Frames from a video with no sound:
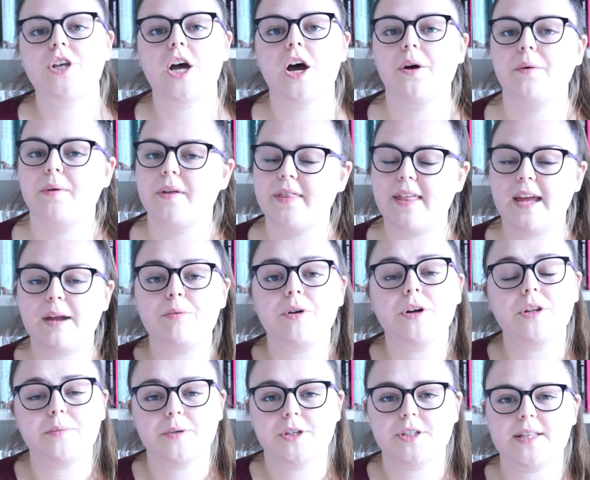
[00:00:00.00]
So they were
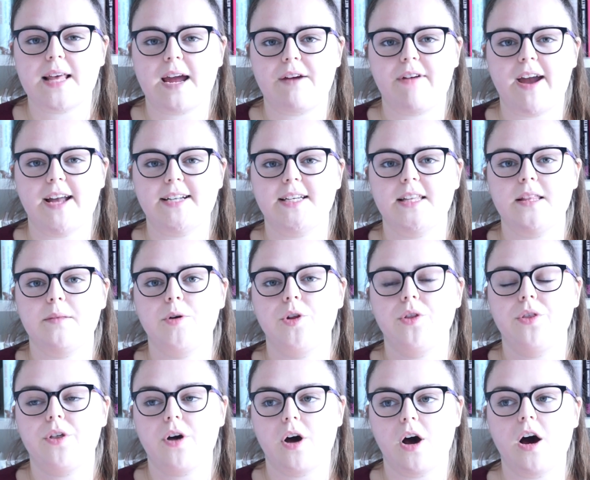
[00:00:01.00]
all the books that I read in the
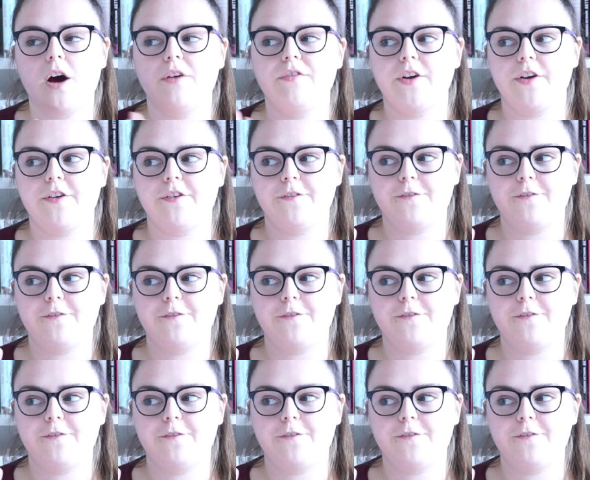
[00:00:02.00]
month of